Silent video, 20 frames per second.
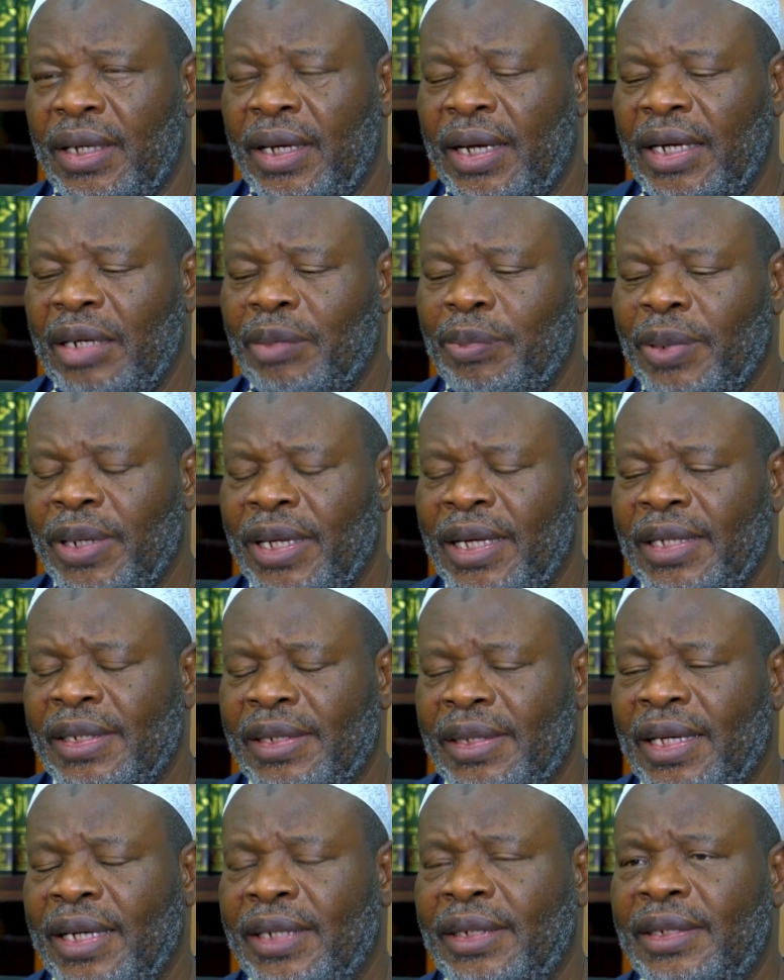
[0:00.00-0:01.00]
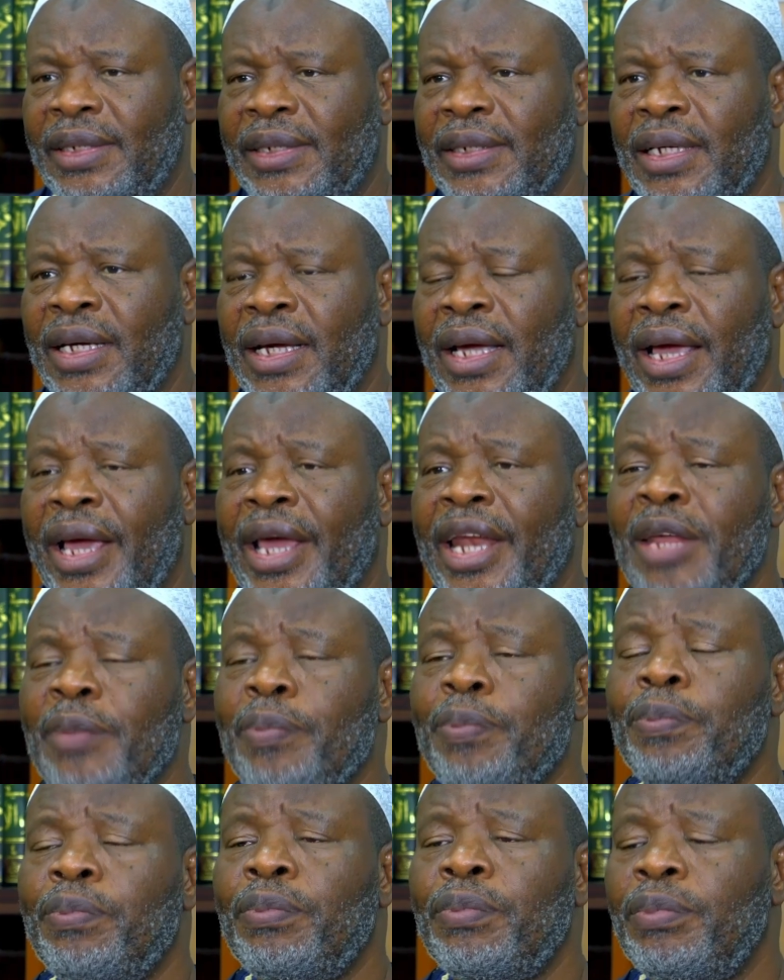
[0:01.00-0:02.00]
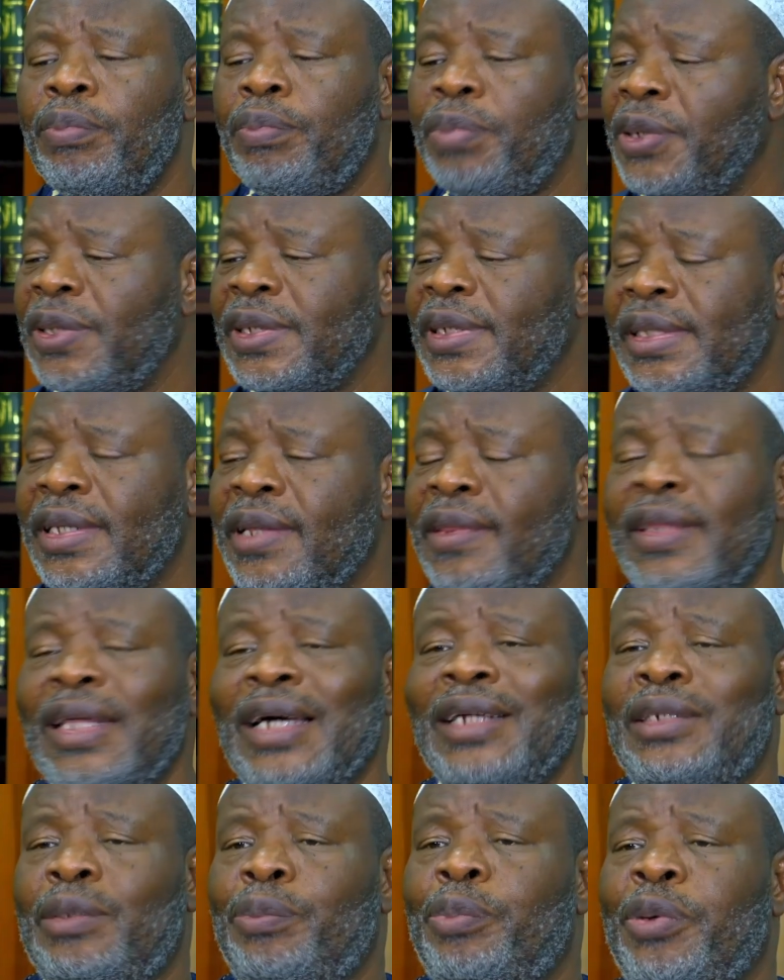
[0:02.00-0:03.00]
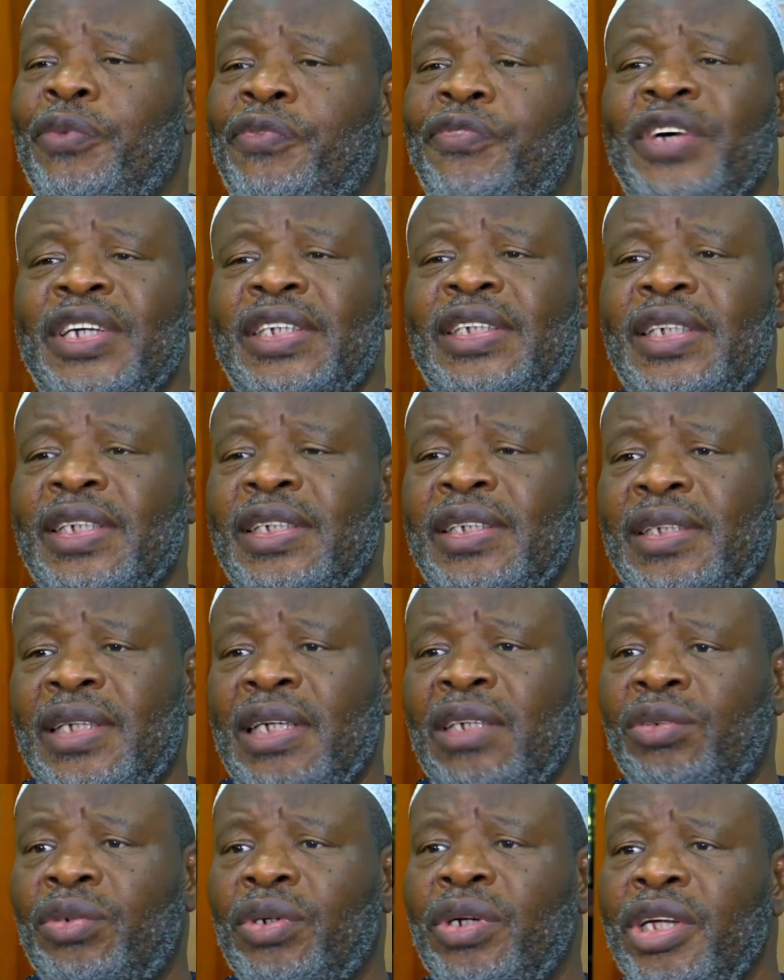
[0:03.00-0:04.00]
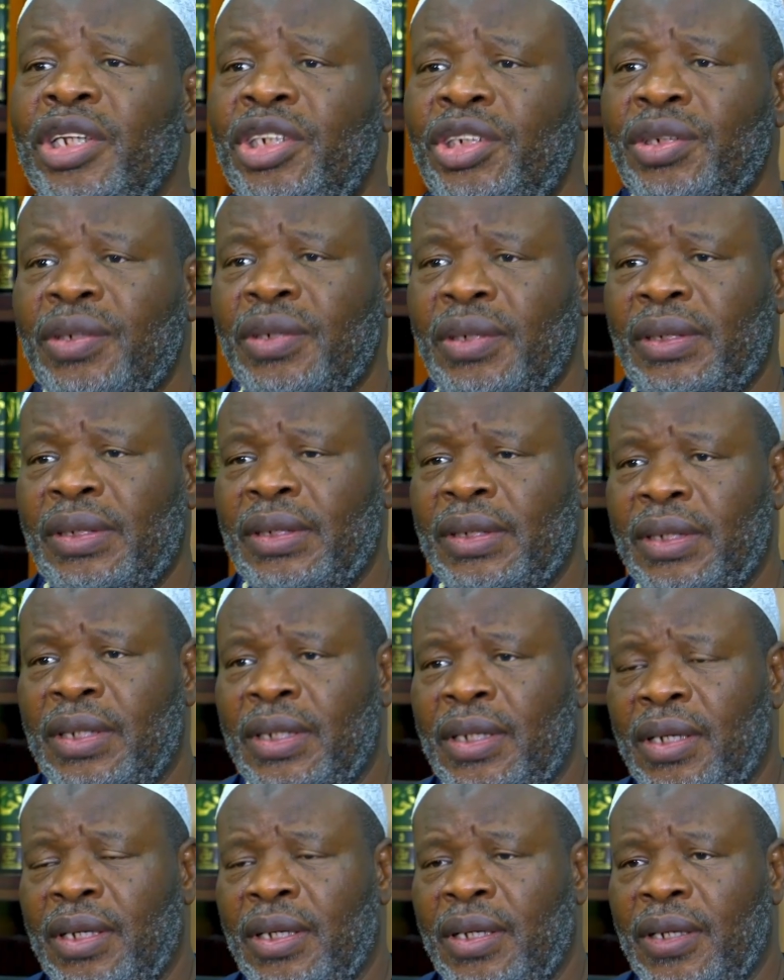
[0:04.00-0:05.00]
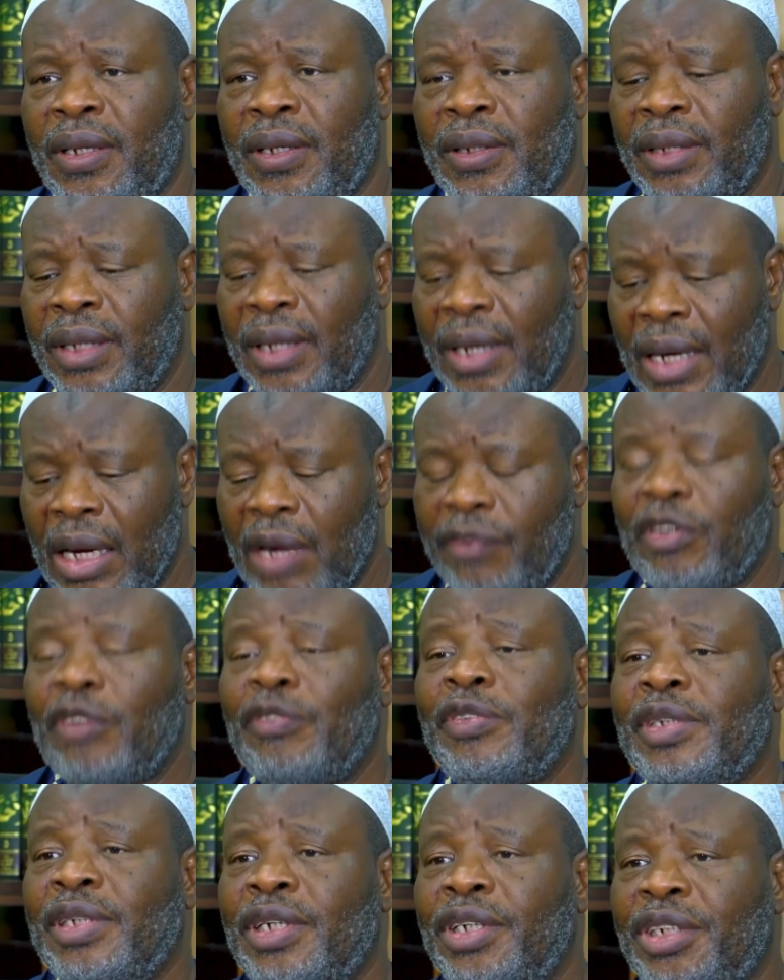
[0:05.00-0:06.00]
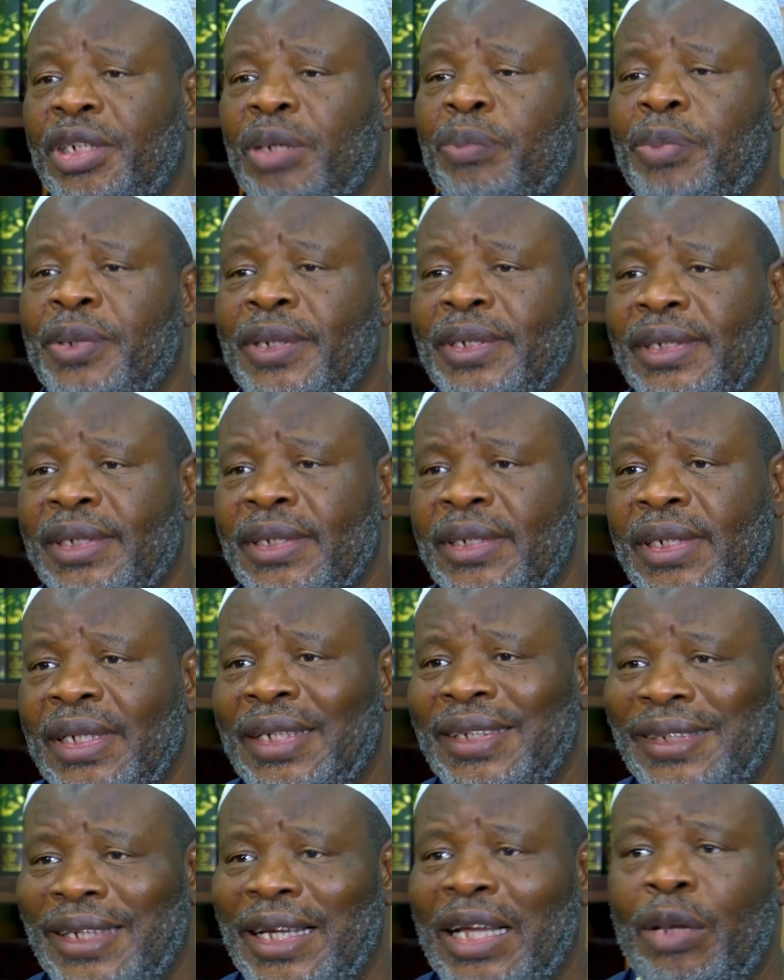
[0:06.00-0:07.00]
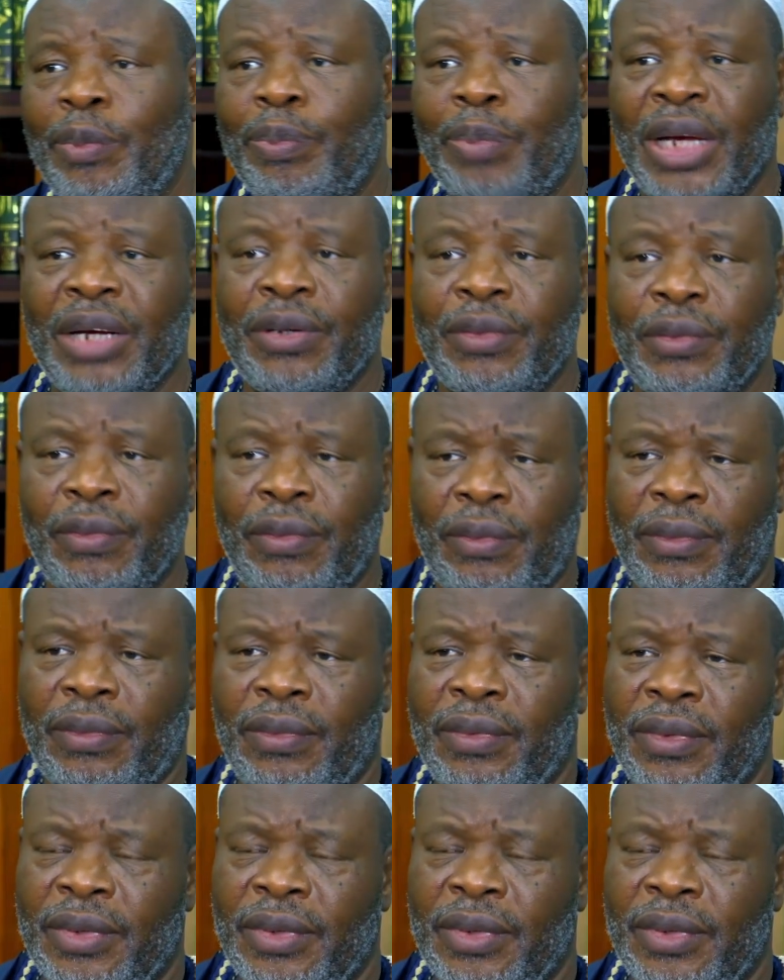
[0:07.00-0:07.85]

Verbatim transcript: in a place that any person that professes his religion, the life of such a person is in peril.